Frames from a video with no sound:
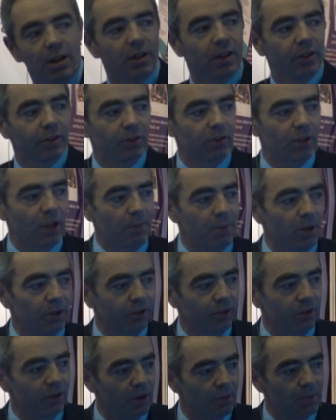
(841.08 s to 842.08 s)
and this will come on
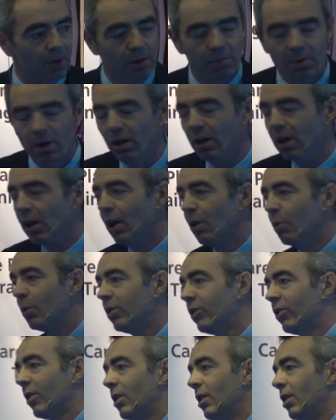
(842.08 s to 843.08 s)
to in a moment, we
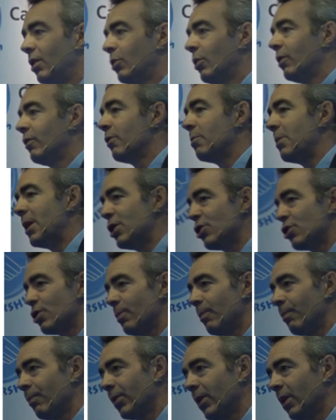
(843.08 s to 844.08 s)
turned into
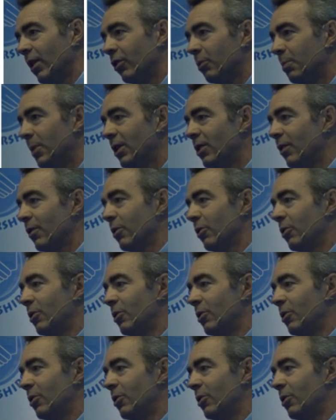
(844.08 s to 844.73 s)
information. There's a big difference